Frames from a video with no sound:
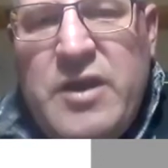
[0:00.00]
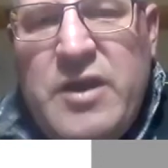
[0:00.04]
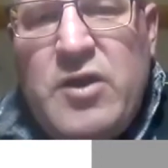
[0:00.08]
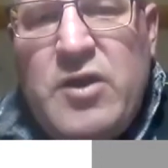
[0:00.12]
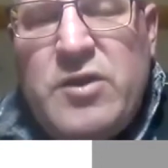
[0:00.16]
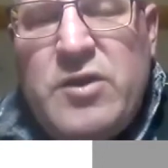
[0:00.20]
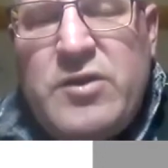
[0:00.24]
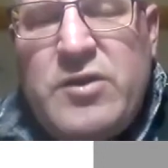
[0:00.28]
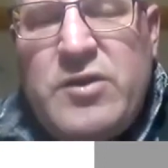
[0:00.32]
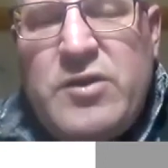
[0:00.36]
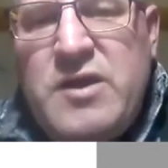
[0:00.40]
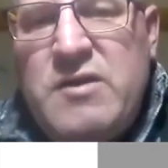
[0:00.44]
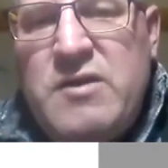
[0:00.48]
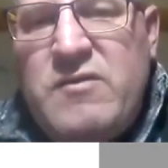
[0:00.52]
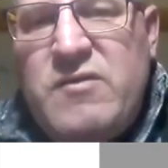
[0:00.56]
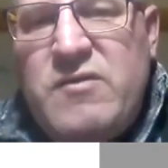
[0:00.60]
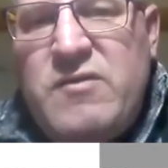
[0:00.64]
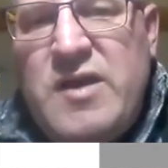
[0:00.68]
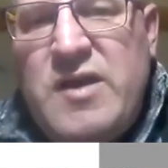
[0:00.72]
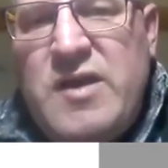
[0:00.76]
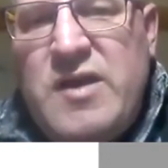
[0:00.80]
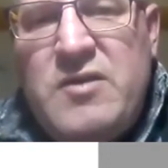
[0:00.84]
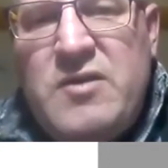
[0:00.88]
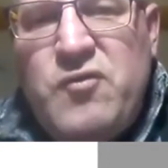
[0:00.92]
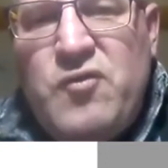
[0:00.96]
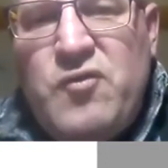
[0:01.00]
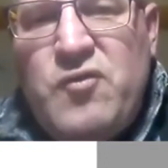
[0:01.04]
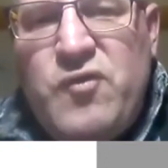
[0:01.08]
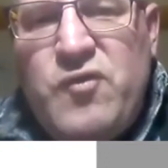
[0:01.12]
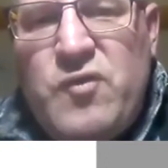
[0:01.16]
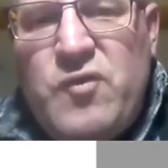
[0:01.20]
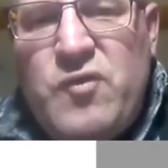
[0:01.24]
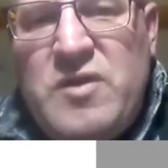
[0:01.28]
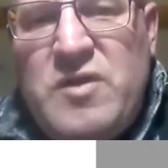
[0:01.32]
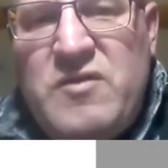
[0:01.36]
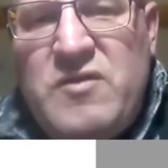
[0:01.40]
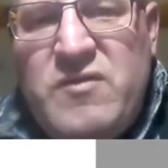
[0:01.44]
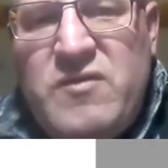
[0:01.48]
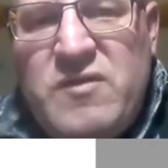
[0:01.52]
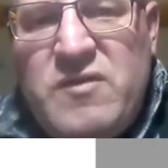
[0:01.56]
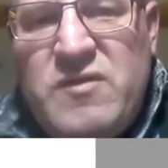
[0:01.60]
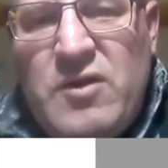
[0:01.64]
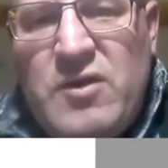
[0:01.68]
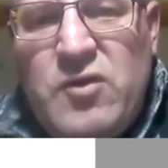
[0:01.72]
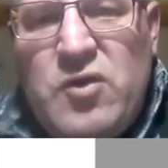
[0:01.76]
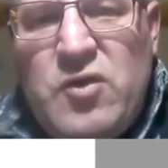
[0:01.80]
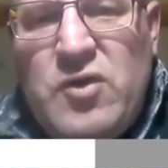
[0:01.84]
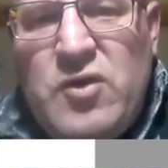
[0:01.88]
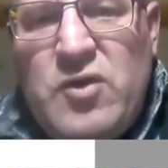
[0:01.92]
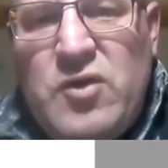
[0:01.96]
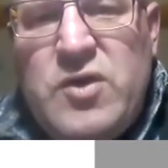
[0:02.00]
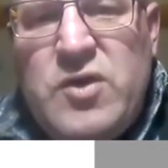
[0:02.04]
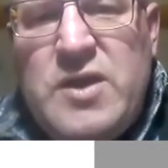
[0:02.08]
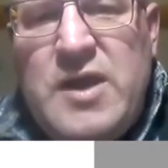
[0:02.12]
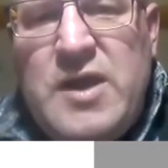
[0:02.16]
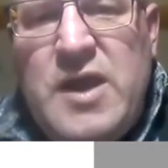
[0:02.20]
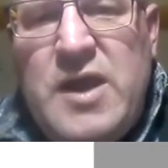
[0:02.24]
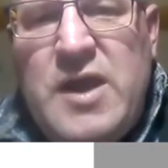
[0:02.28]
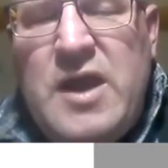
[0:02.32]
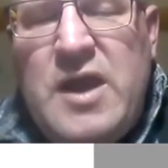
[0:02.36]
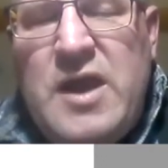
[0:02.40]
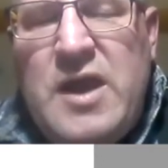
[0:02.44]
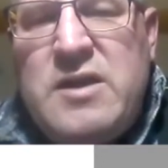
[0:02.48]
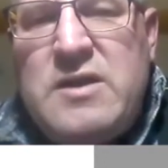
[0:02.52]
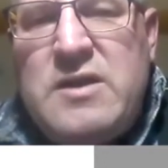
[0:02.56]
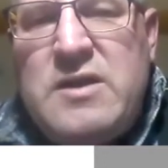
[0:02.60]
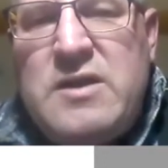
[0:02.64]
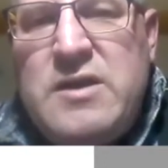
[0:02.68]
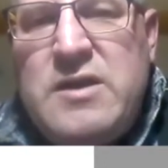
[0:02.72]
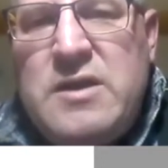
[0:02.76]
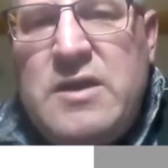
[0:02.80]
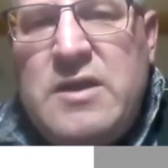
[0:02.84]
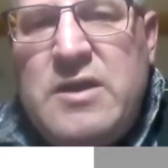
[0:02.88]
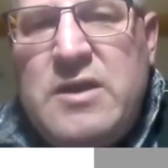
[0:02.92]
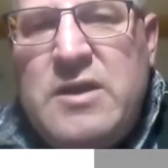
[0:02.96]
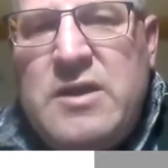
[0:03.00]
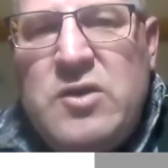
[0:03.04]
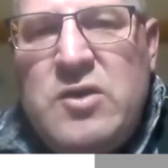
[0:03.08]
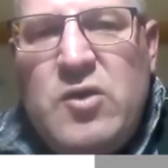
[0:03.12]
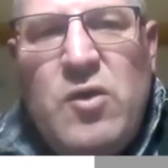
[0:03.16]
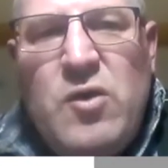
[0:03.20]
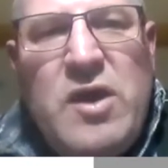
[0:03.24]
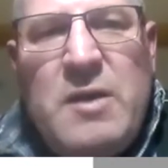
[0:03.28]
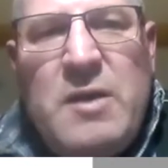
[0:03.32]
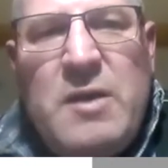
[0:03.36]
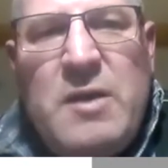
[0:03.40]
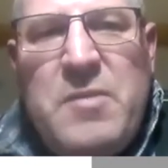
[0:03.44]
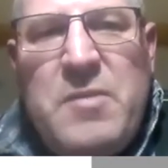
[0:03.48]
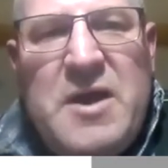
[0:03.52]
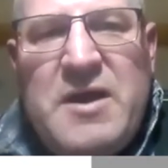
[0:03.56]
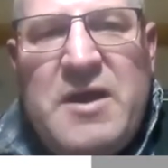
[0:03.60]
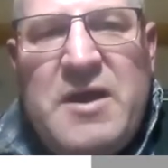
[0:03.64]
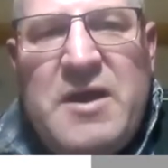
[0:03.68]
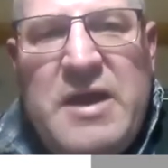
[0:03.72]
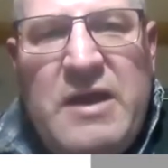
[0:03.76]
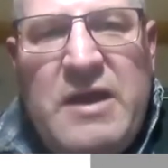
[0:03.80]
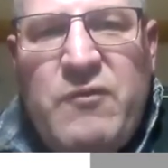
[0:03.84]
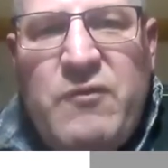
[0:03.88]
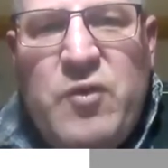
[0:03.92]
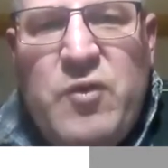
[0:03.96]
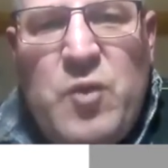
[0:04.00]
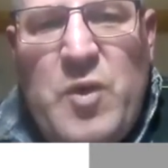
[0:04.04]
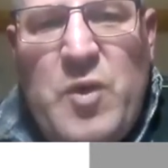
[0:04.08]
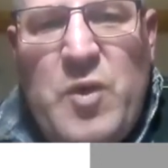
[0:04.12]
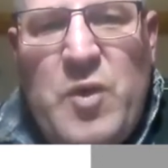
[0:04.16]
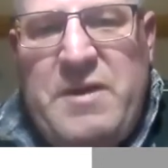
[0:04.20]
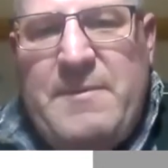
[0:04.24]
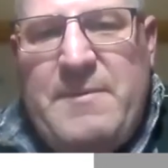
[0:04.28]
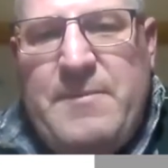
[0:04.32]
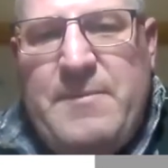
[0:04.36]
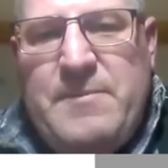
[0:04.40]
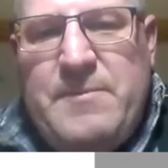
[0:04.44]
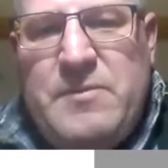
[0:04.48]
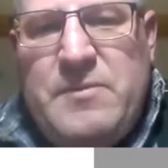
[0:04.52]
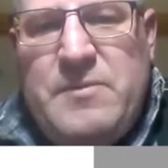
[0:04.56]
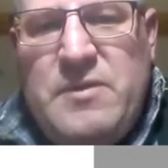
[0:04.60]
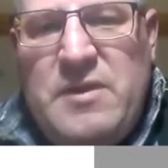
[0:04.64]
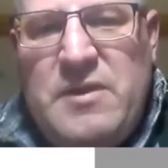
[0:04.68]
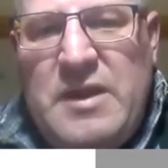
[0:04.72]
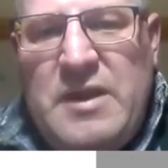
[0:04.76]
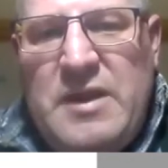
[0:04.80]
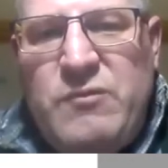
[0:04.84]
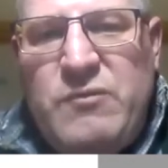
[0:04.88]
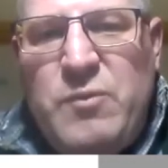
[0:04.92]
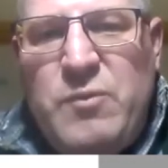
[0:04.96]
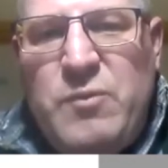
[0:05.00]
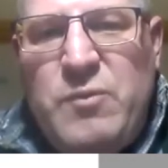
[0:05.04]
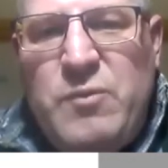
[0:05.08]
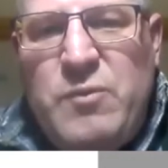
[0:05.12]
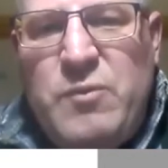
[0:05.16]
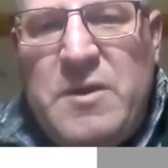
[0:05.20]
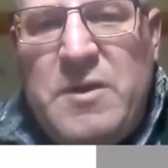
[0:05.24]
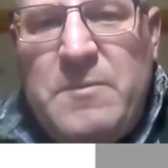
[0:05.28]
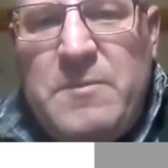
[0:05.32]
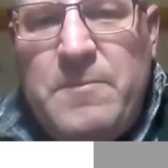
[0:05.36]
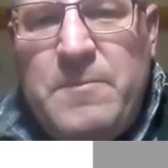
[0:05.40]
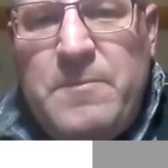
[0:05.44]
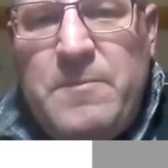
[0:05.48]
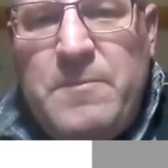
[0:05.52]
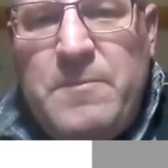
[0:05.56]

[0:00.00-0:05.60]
and not it's an industry standard and you can buy it everywhere. Next one.